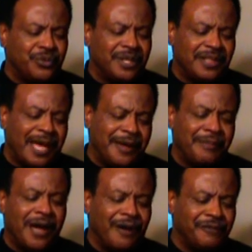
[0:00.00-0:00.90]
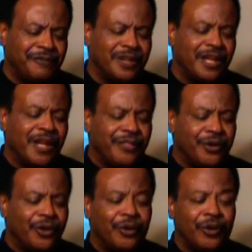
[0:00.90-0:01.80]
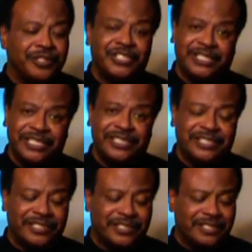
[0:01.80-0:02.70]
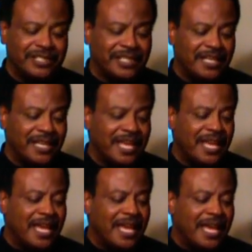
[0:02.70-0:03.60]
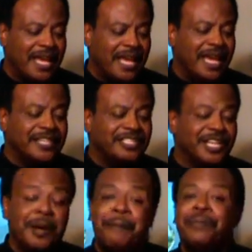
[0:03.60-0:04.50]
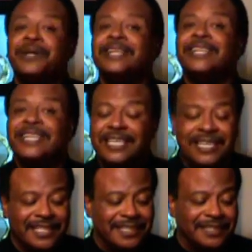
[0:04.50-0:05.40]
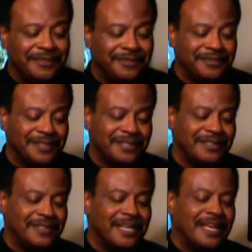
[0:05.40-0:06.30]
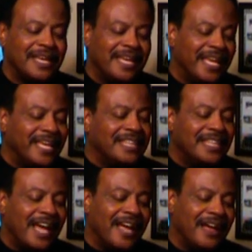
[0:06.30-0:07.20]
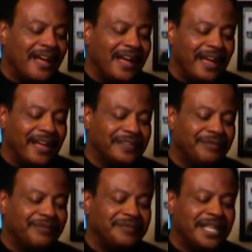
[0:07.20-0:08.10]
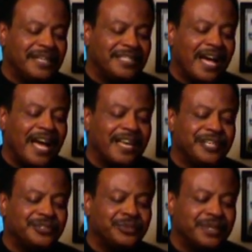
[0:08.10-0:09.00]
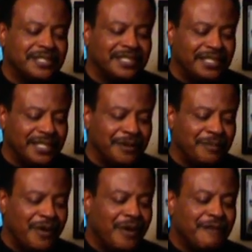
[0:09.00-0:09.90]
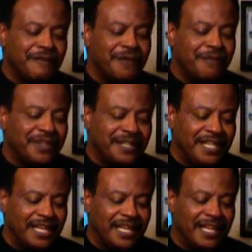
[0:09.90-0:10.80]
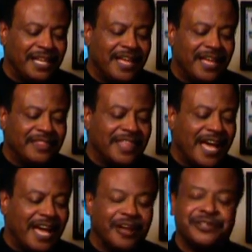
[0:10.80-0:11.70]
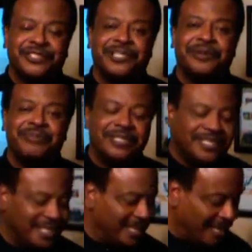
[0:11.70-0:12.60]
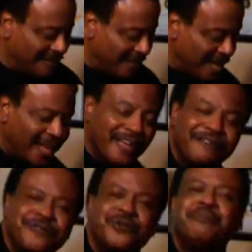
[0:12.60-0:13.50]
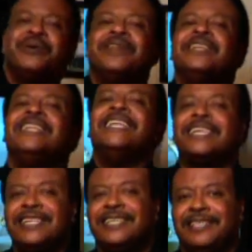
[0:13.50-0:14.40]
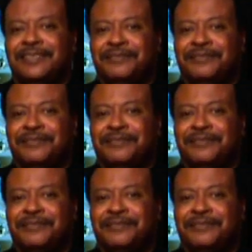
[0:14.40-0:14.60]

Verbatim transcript: with thy mouth the Lord Jesus and shall believe in thy heart that God has risen him from the dead, thou shalt be saved. If you believe